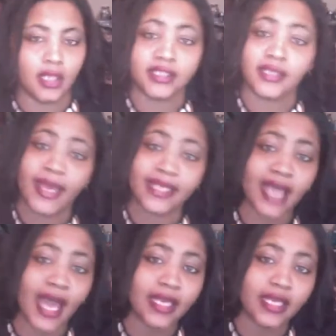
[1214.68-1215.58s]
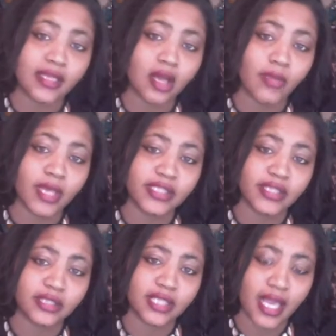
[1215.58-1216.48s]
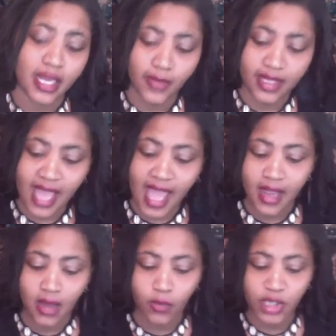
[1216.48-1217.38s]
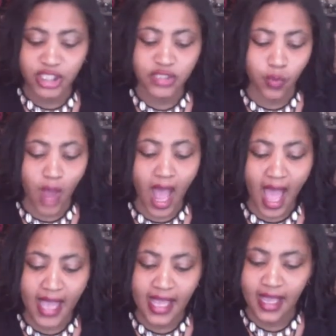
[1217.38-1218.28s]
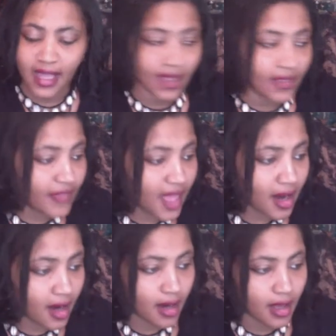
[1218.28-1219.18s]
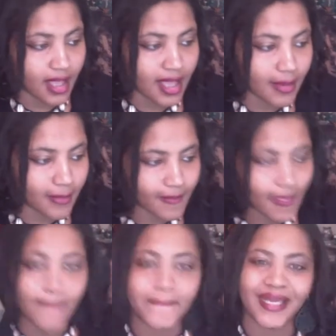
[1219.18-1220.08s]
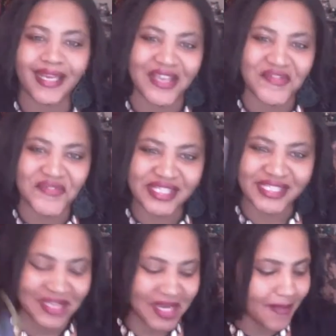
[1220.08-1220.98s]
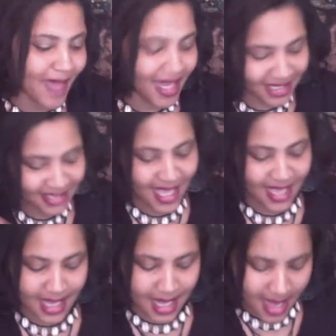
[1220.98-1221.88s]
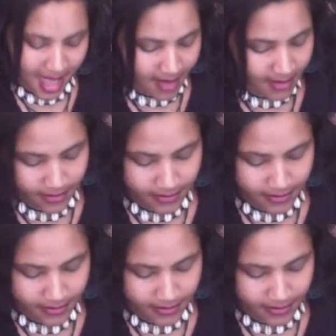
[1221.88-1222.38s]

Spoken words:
Some anxiety is going to be associated with that, which is why they're putting emphasis on the balance. I get it now.